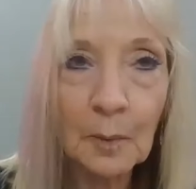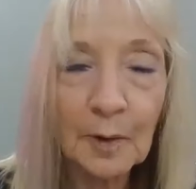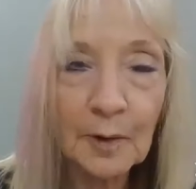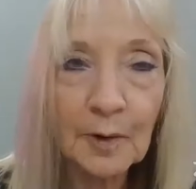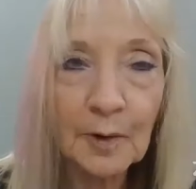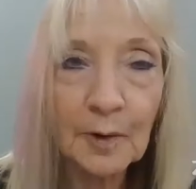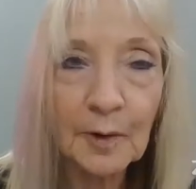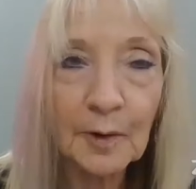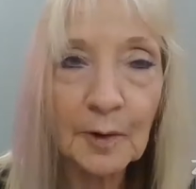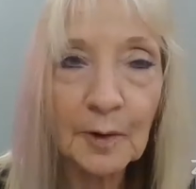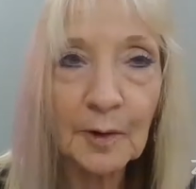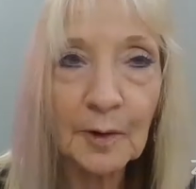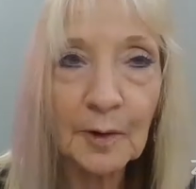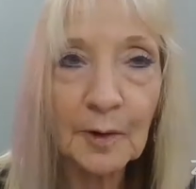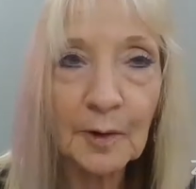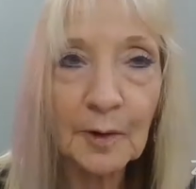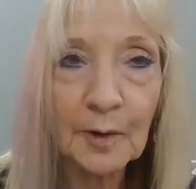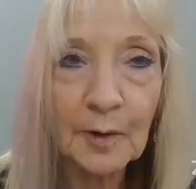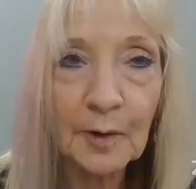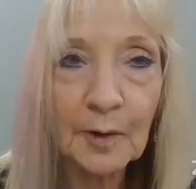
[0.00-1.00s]
worker
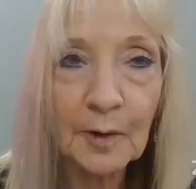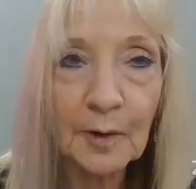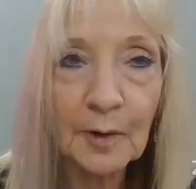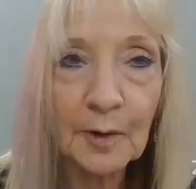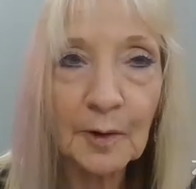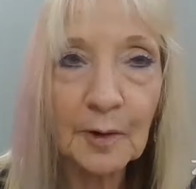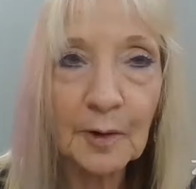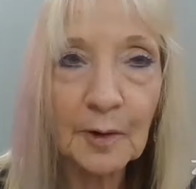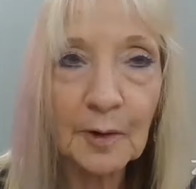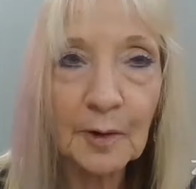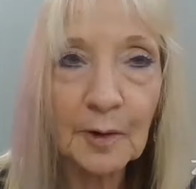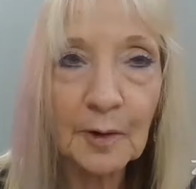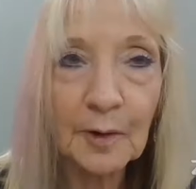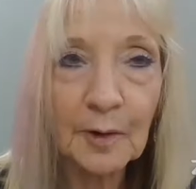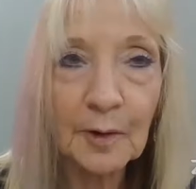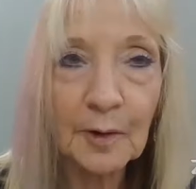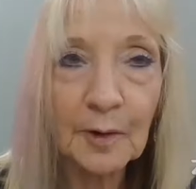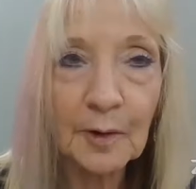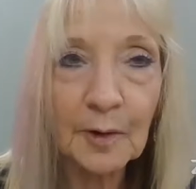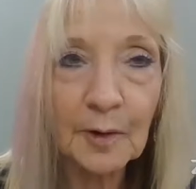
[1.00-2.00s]
can do
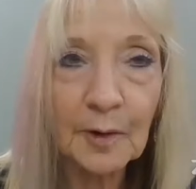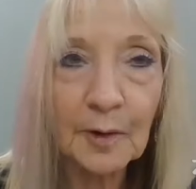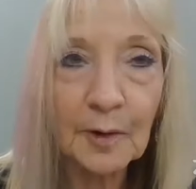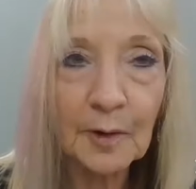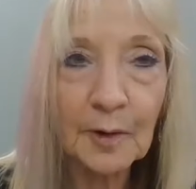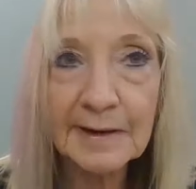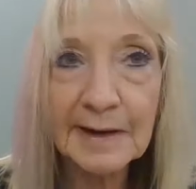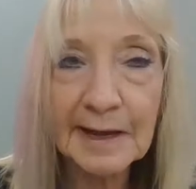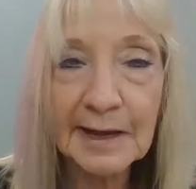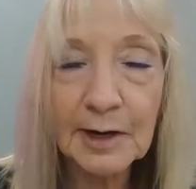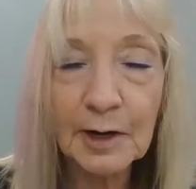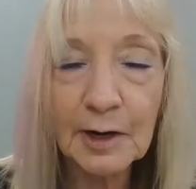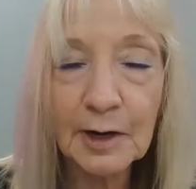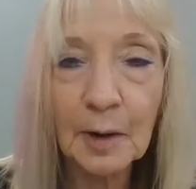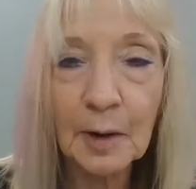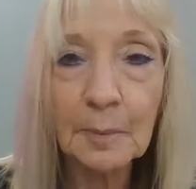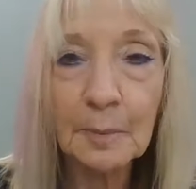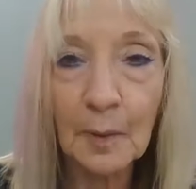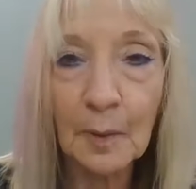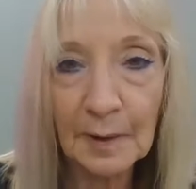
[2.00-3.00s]
is in
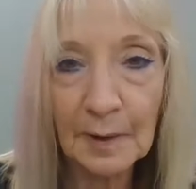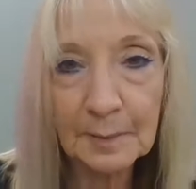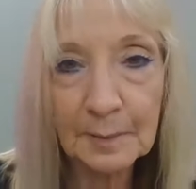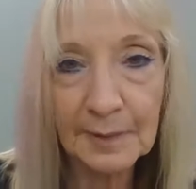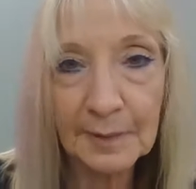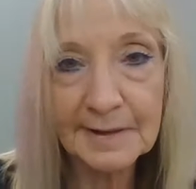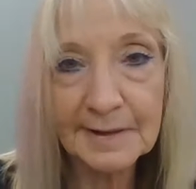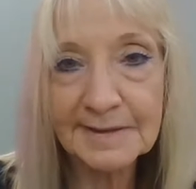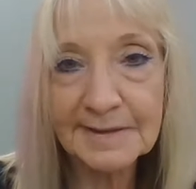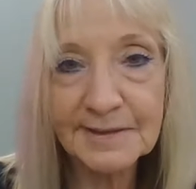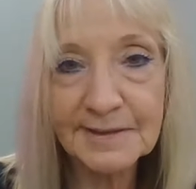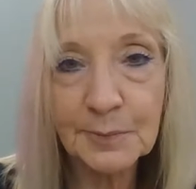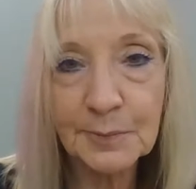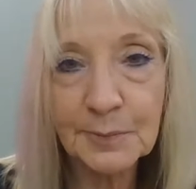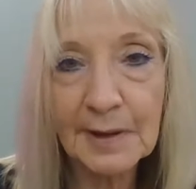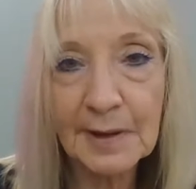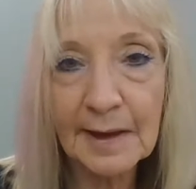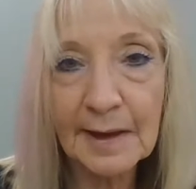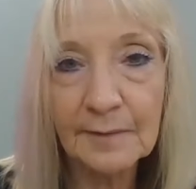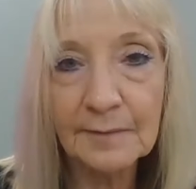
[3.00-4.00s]
our polling places,
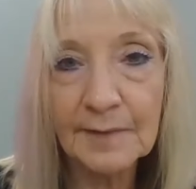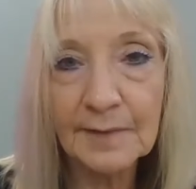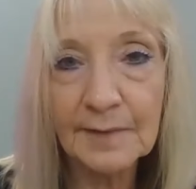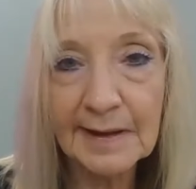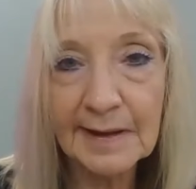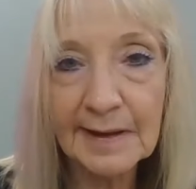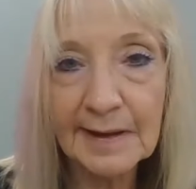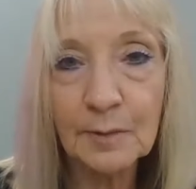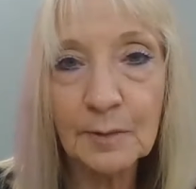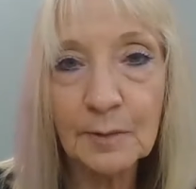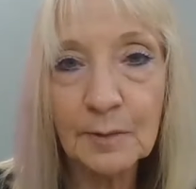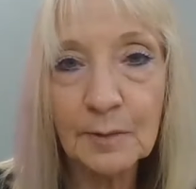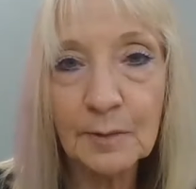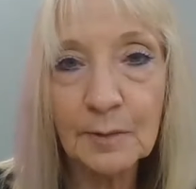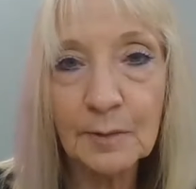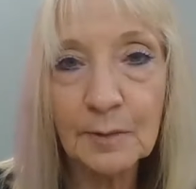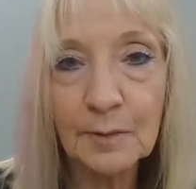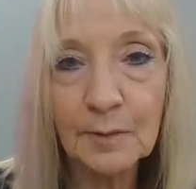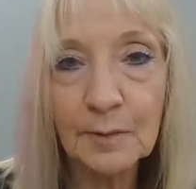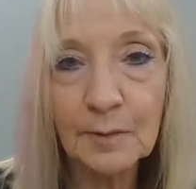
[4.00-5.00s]
we have an equal
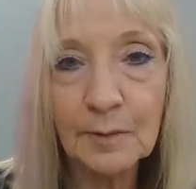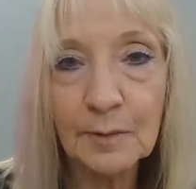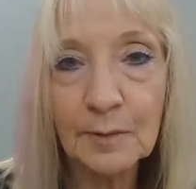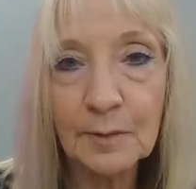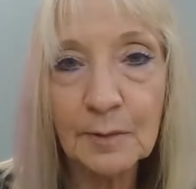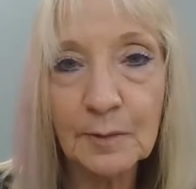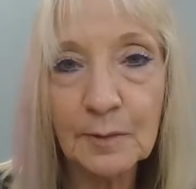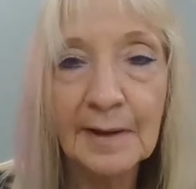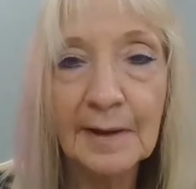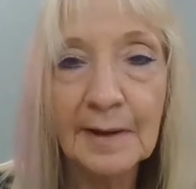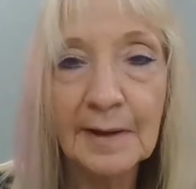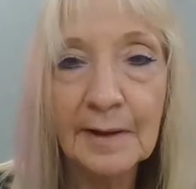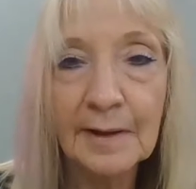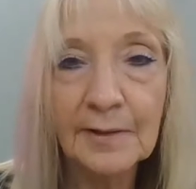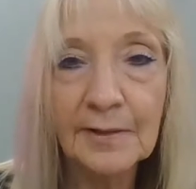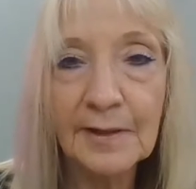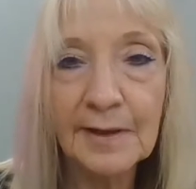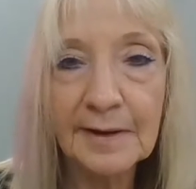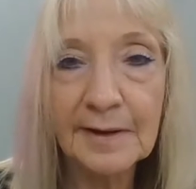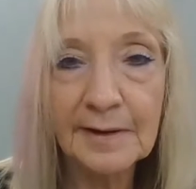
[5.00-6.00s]
representation of
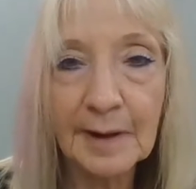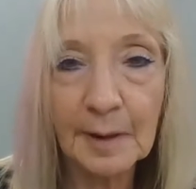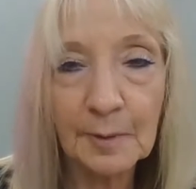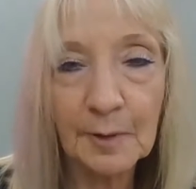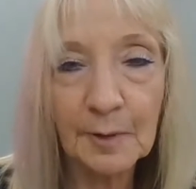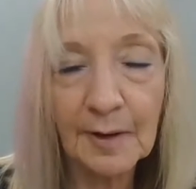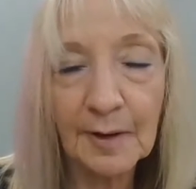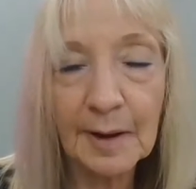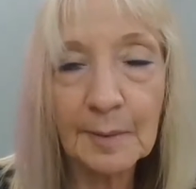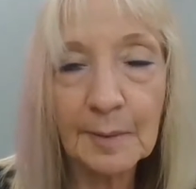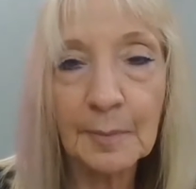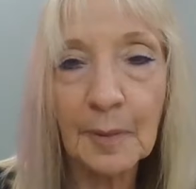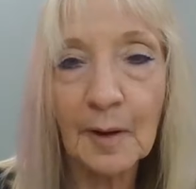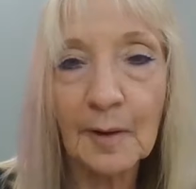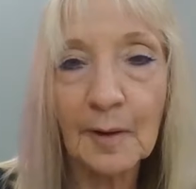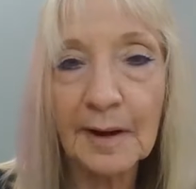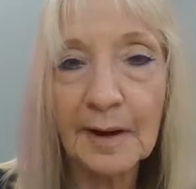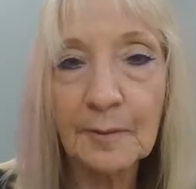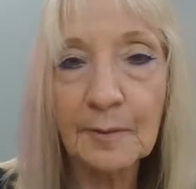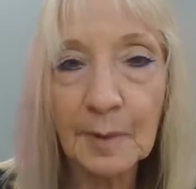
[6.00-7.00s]
both the
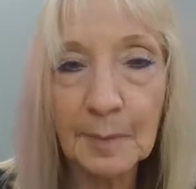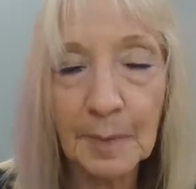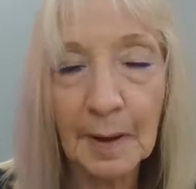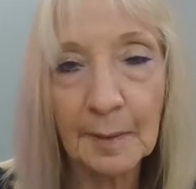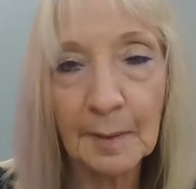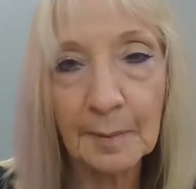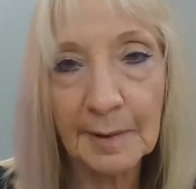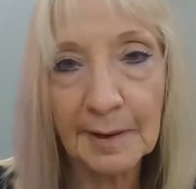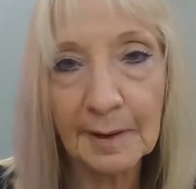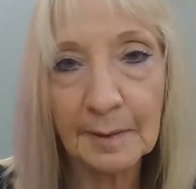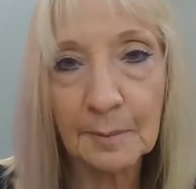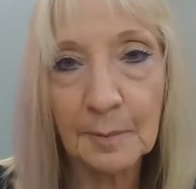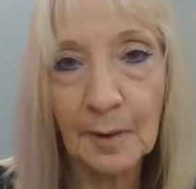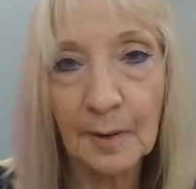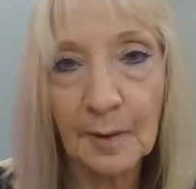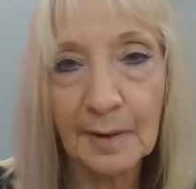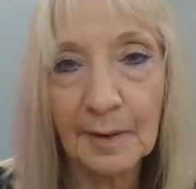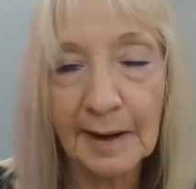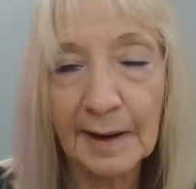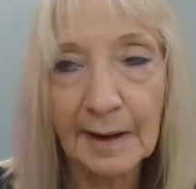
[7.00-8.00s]
Democrat Party and
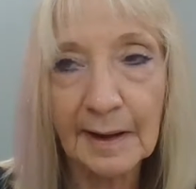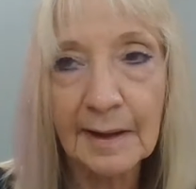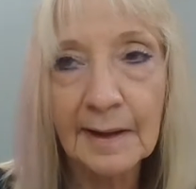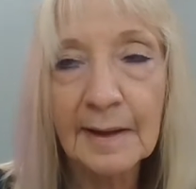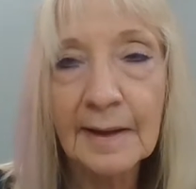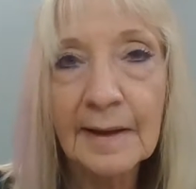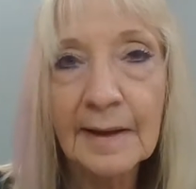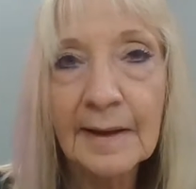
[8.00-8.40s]
Republican Party.